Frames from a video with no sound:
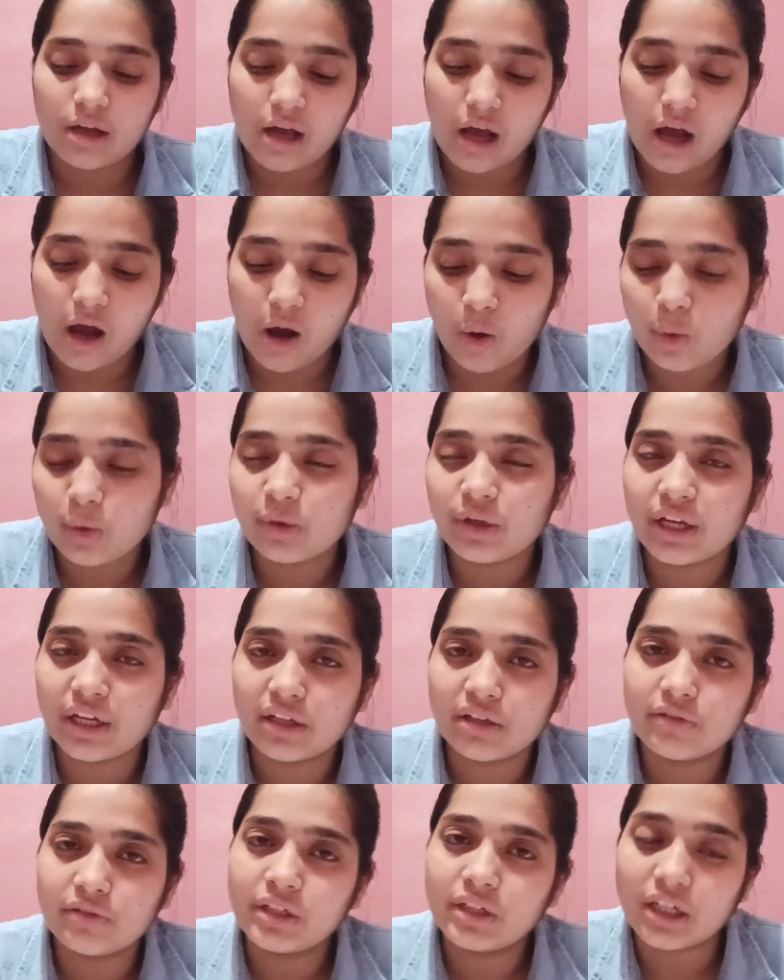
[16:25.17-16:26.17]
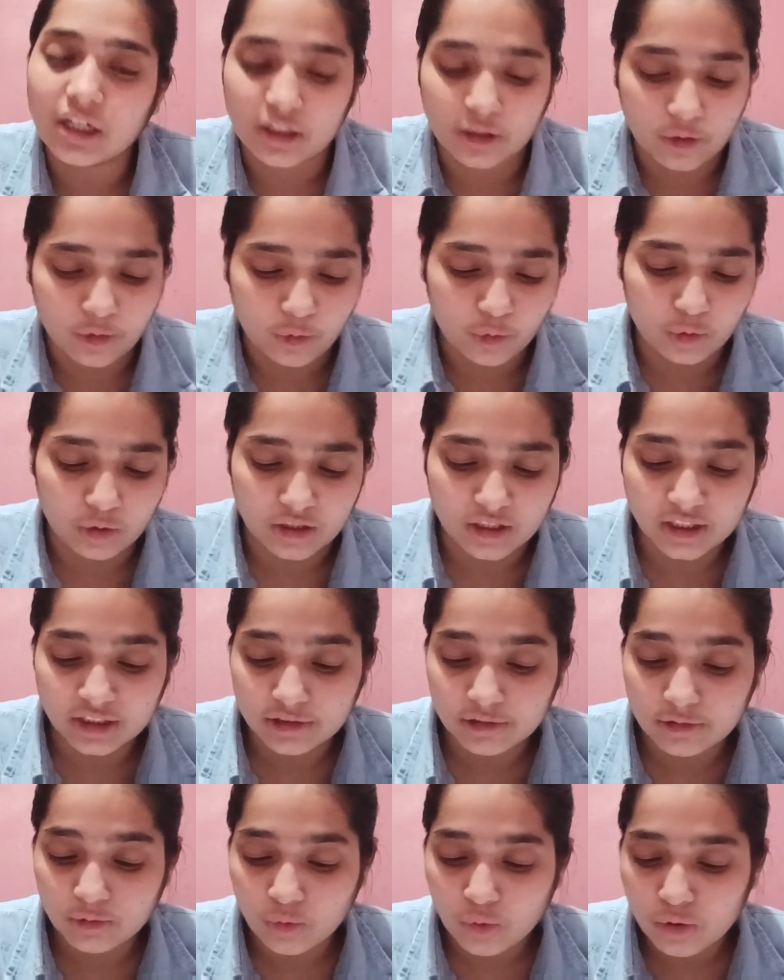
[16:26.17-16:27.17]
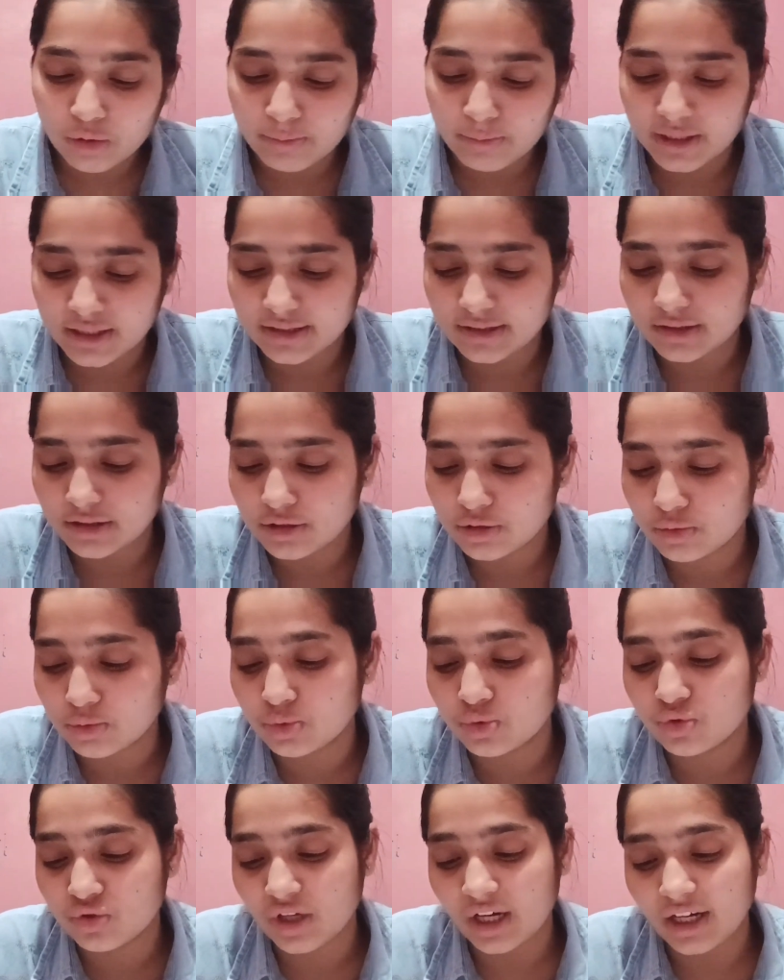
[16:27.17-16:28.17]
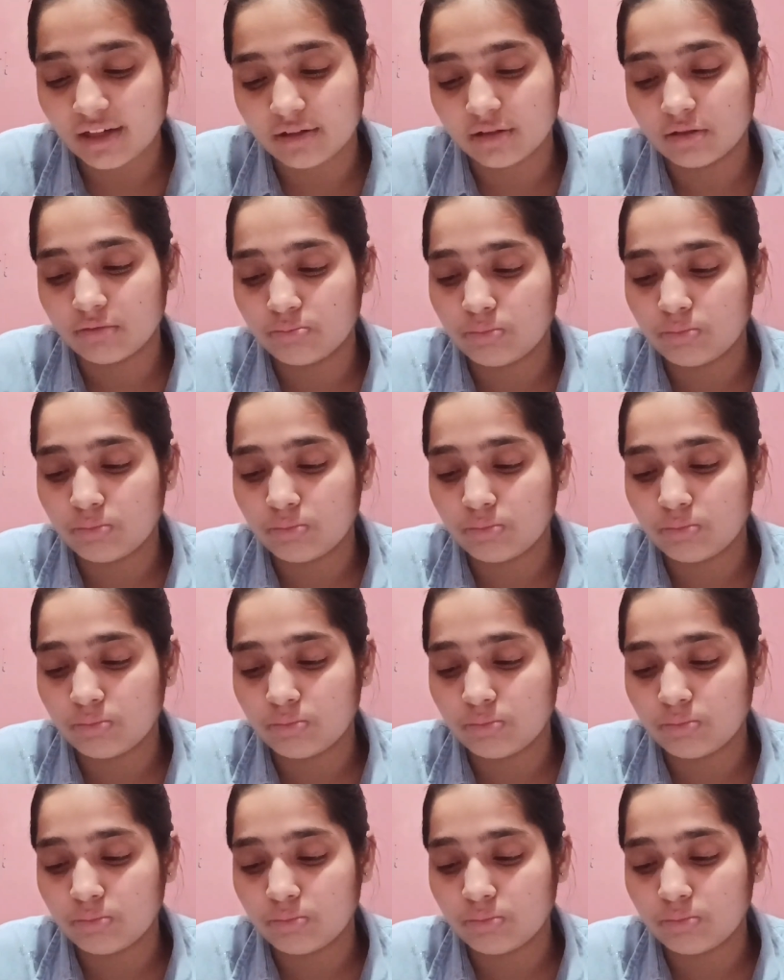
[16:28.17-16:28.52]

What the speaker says: how can we control measures to check